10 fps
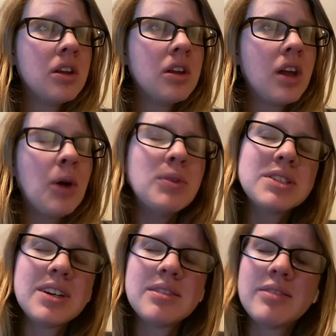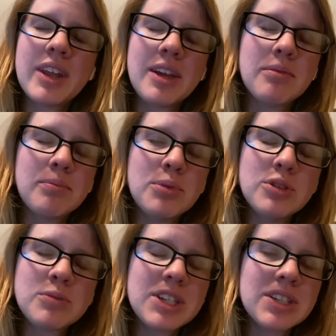I was gonna boost
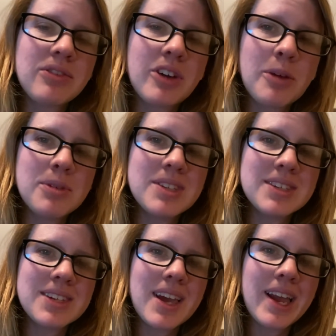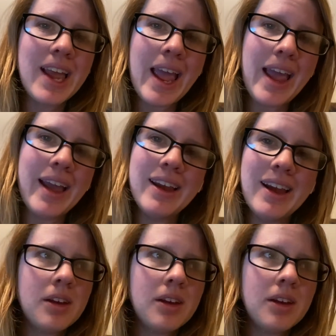myself up and say, hey,